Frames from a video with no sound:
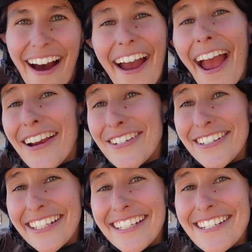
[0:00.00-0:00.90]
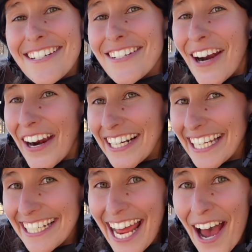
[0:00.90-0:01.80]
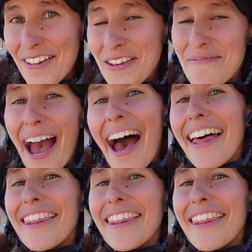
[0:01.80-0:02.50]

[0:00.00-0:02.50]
I actually started down the path